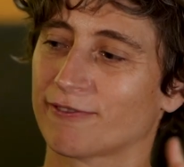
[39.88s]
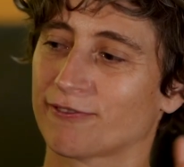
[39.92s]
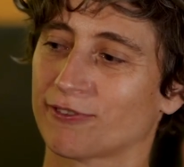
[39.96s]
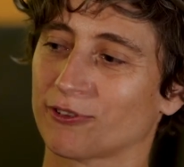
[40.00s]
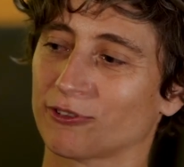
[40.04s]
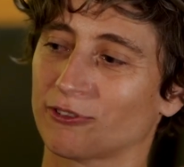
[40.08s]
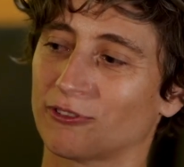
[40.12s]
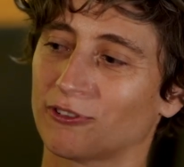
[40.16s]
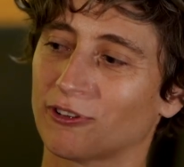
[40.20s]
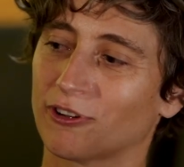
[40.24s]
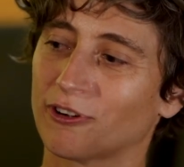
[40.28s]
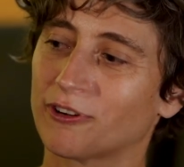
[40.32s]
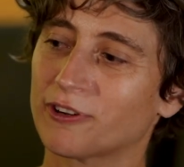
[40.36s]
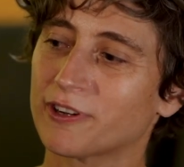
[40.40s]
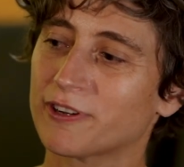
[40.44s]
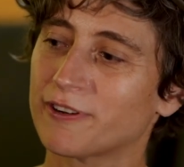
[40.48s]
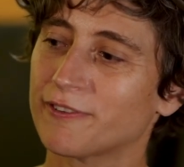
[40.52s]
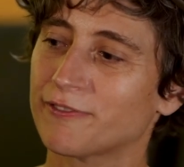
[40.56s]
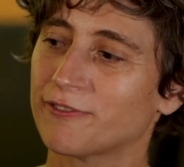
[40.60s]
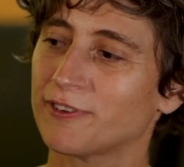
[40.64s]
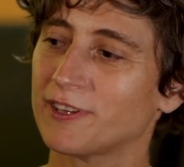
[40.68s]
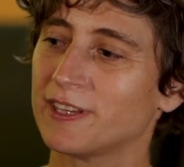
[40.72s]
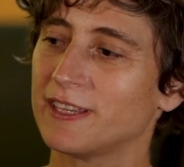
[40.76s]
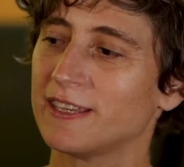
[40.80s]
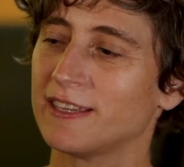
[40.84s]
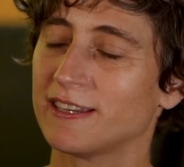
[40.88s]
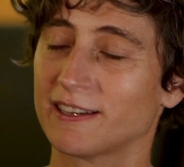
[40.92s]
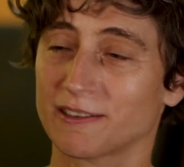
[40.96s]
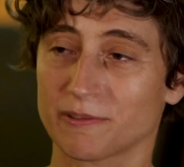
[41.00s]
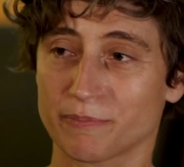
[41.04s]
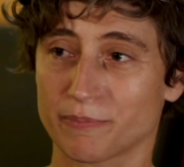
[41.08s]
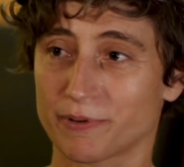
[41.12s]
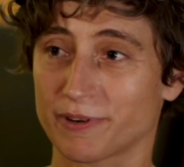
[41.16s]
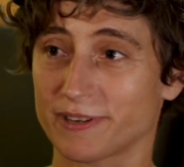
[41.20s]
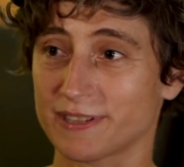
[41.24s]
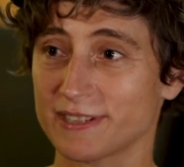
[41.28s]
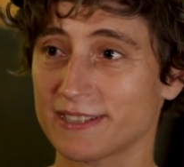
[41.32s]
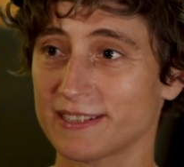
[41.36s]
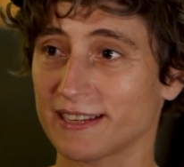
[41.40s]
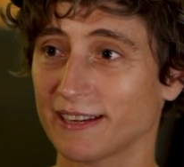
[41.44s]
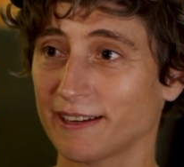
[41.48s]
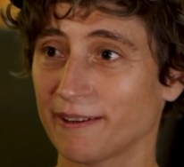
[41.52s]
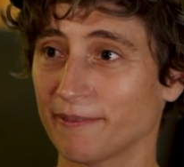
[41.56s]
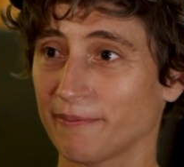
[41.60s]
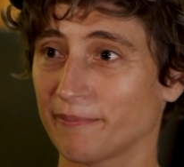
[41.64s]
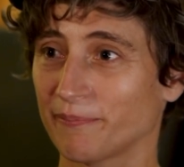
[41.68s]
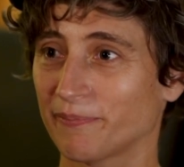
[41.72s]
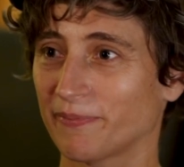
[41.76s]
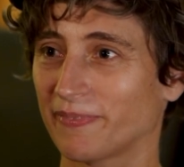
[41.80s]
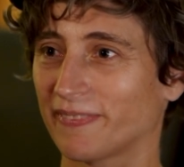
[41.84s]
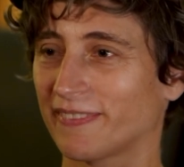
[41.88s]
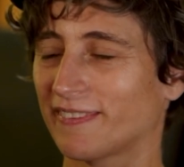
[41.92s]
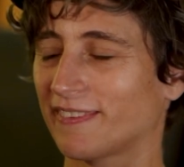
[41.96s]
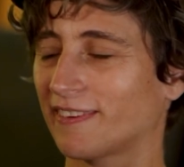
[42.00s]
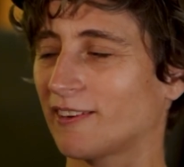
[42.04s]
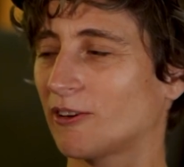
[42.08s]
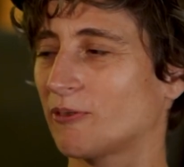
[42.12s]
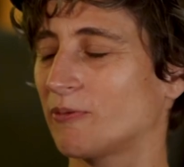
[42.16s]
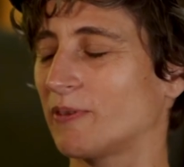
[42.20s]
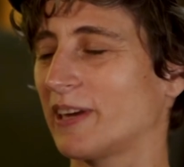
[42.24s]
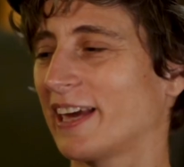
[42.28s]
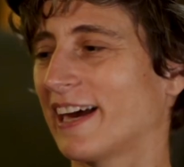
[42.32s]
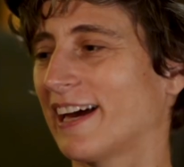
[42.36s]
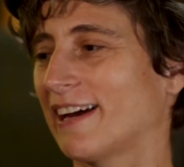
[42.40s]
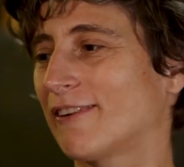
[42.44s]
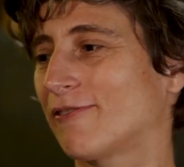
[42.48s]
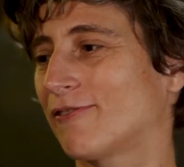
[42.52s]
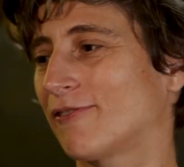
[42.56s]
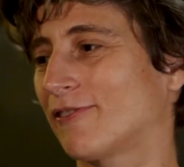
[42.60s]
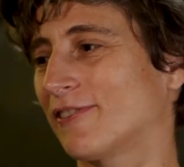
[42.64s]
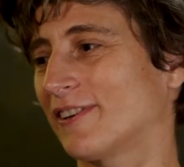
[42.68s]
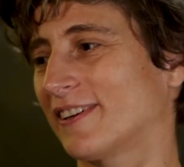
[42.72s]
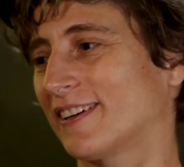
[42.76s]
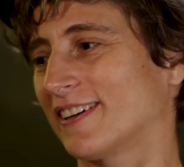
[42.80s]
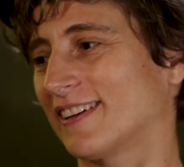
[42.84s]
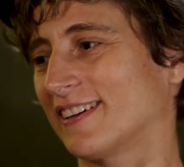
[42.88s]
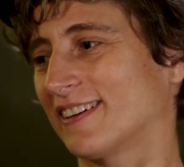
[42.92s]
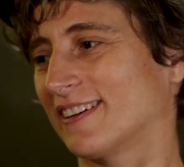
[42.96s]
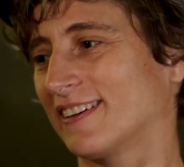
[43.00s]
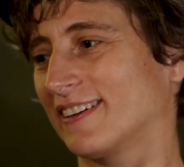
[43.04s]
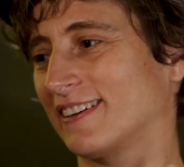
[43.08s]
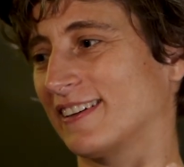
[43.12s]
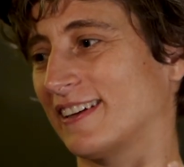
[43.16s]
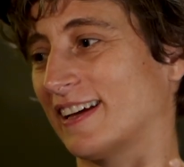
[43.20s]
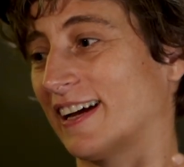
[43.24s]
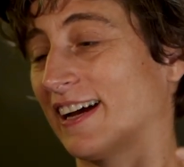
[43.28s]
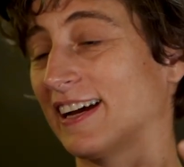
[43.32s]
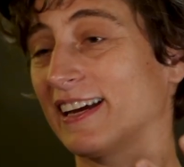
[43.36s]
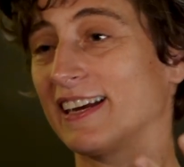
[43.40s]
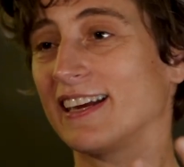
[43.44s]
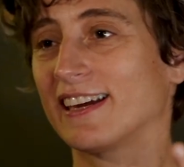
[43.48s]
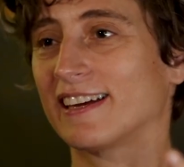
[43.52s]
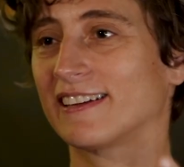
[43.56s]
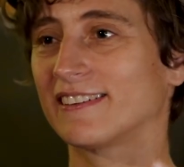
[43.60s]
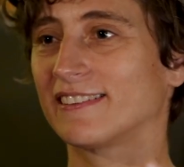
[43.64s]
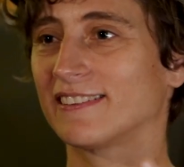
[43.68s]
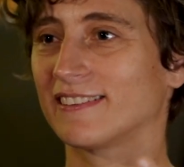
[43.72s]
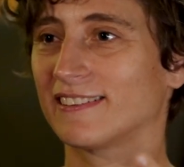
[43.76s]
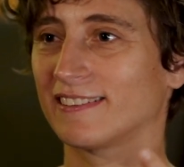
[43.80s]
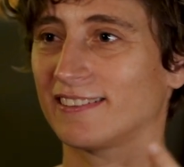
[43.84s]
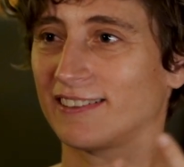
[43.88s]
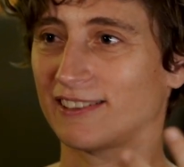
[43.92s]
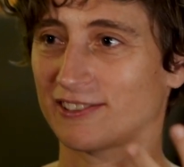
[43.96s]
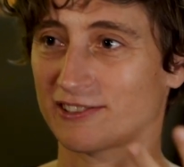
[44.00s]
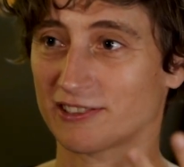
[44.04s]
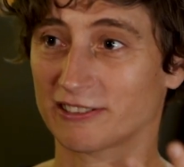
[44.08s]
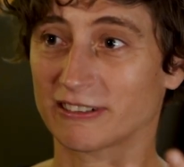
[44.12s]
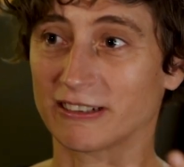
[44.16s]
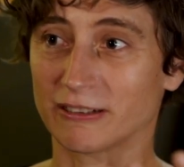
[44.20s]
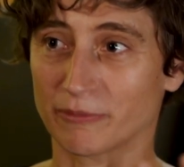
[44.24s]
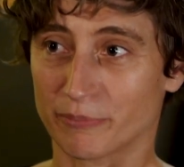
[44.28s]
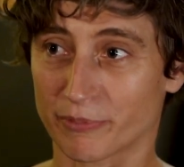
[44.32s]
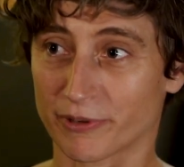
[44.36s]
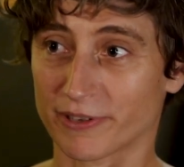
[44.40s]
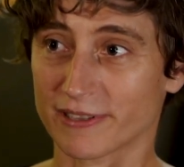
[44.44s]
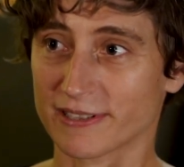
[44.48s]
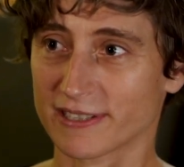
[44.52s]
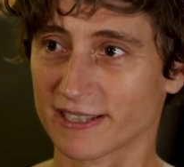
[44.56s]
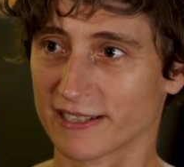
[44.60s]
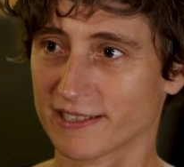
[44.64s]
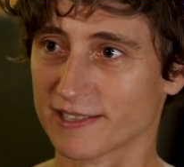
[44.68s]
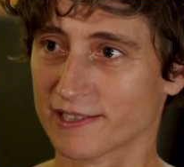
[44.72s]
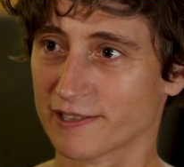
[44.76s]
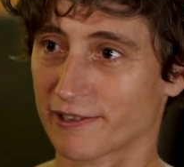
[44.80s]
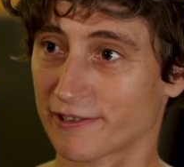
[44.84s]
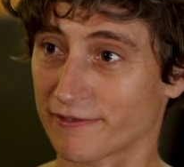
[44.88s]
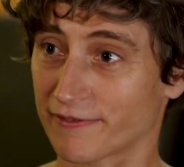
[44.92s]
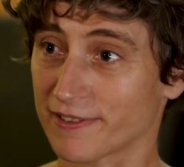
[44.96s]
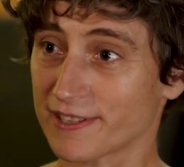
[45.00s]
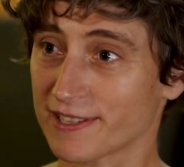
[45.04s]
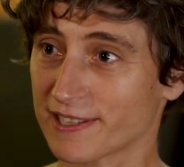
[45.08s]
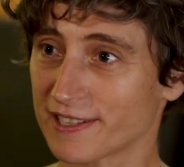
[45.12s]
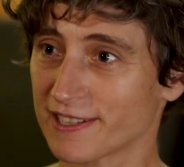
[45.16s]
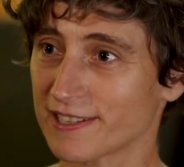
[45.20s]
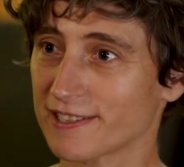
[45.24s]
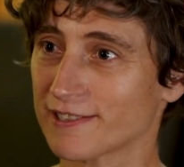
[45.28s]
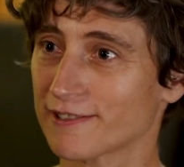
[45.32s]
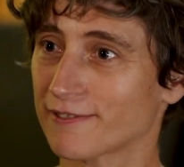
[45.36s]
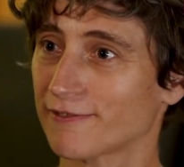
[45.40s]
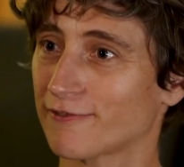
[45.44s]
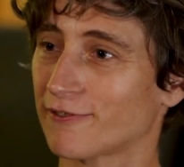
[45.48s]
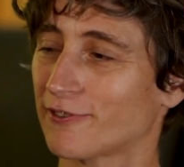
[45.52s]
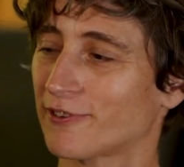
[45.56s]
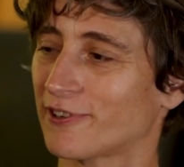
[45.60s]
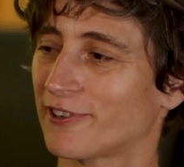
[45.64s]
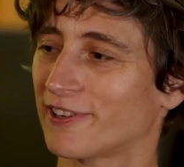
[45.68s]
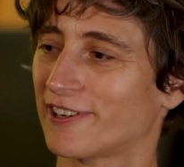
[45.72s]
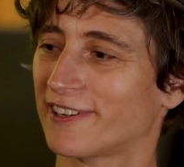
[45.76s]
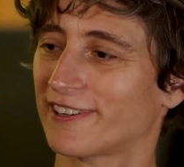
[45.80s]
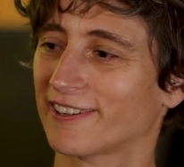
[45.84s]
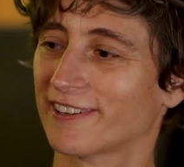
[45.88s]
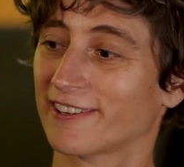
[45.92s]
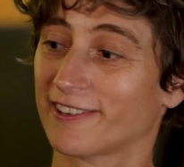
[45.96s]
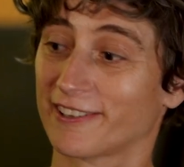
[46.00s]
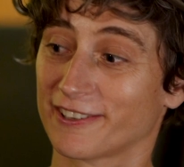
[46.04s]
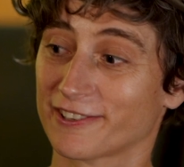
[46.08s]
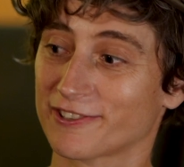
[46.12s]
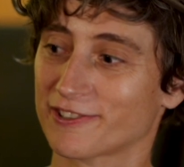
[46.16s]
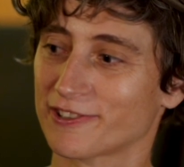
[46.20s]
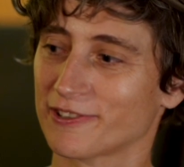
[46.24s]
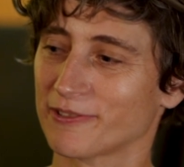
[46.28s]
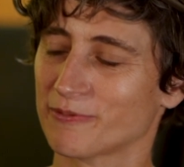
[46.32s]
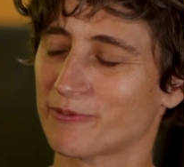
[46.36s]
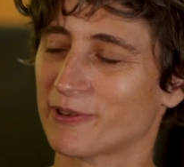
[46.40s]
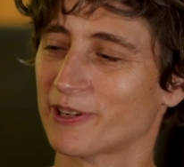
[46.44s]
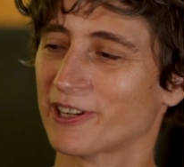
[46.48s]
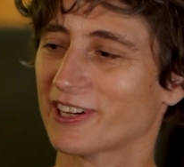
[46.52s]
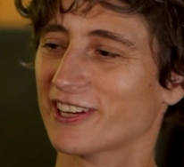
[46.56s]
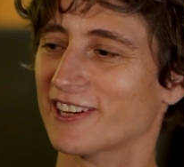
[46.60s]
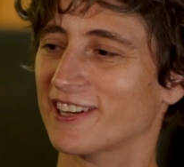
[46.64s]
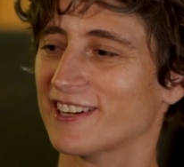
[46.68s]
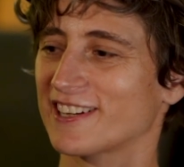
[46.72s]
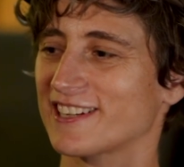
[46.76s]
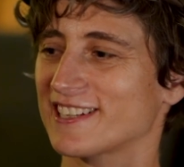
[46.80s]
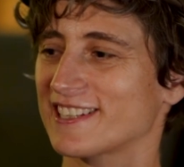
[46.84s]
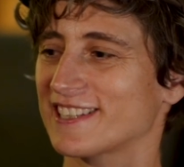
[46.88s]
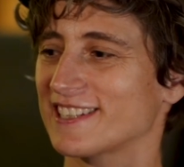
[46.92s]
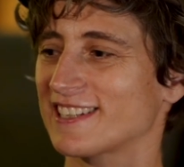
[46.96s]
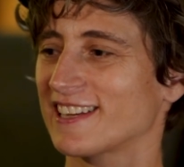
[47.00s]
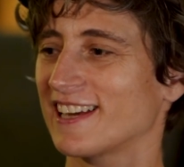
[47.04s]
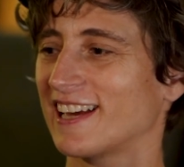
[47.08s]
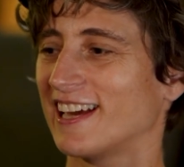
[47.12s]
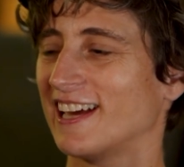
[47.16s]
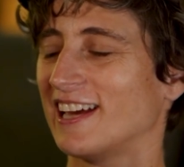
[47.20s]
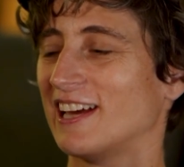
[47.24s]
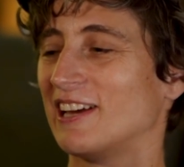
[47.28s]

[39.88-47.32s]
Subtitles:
photography and printing. So we have high-end digital printing services for cultural workers.